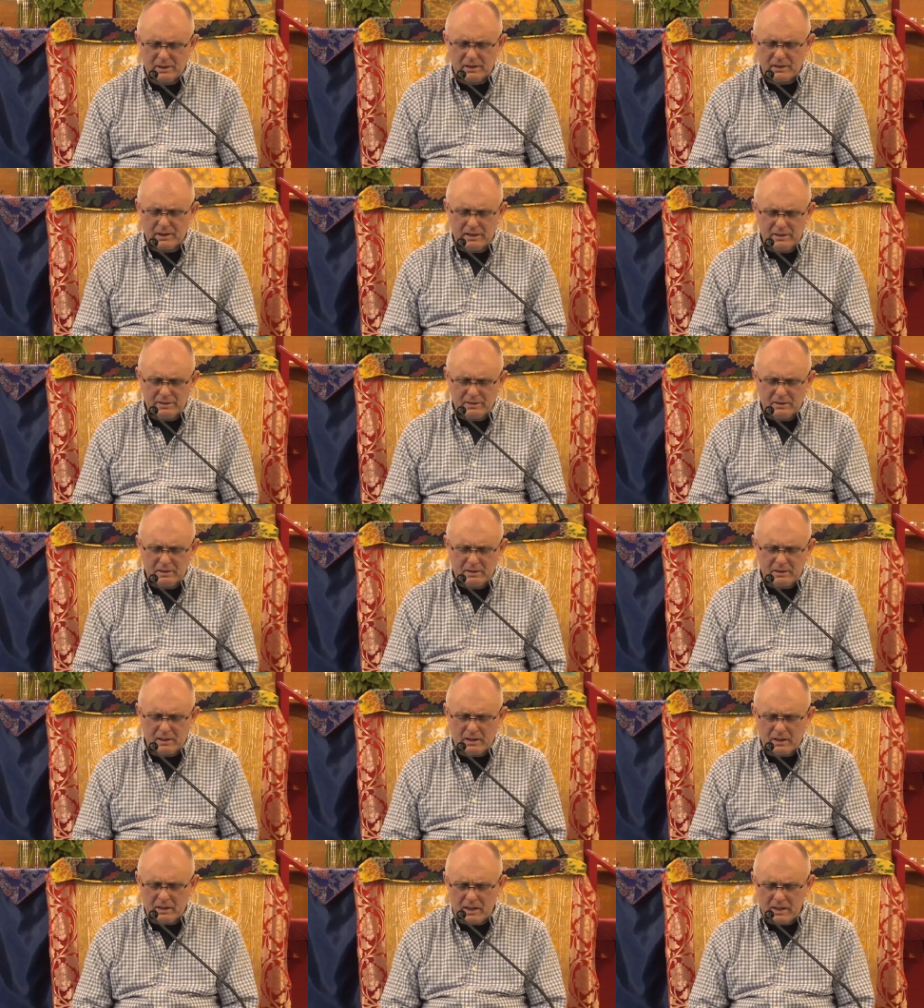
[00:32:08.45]
and
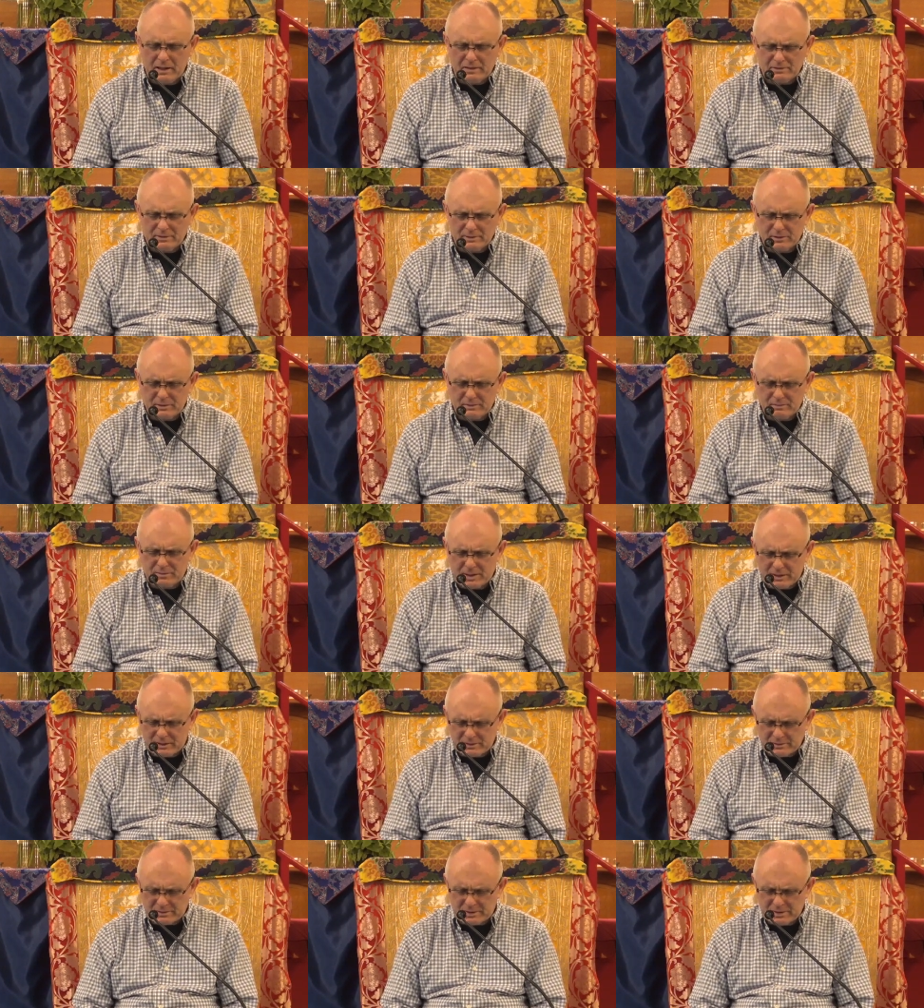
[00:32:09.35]
enter the
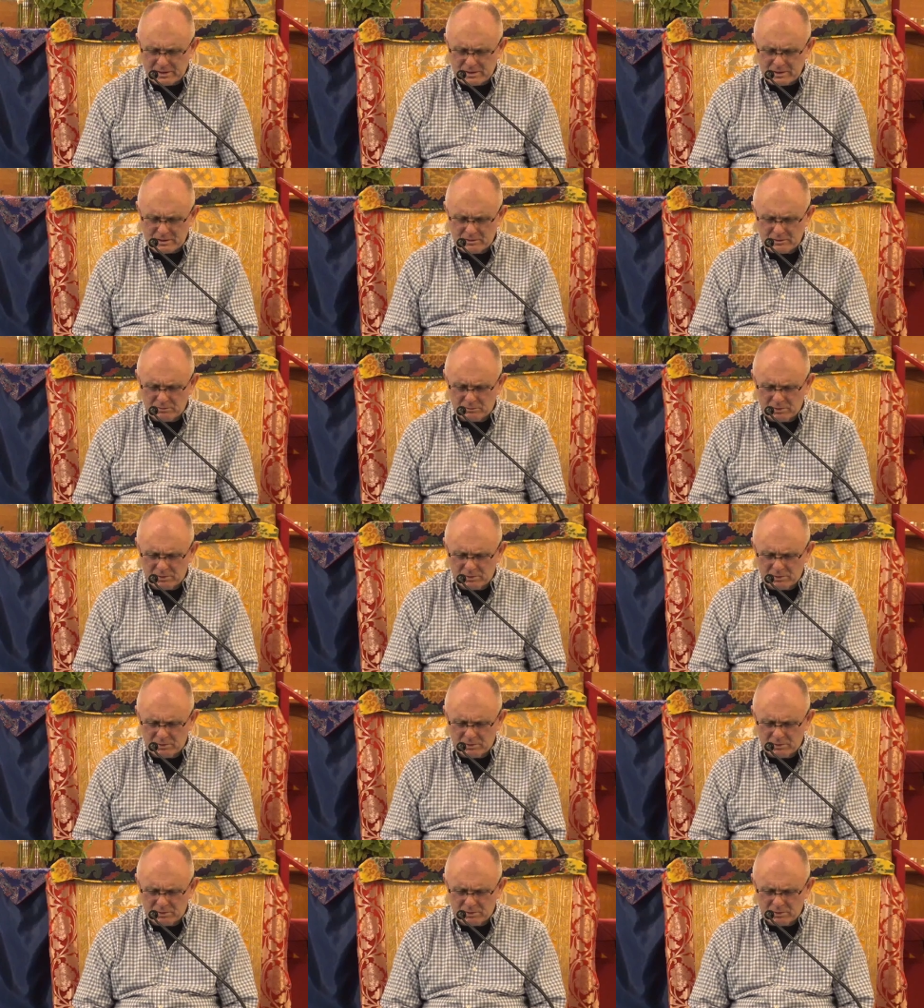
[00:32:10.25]
meditation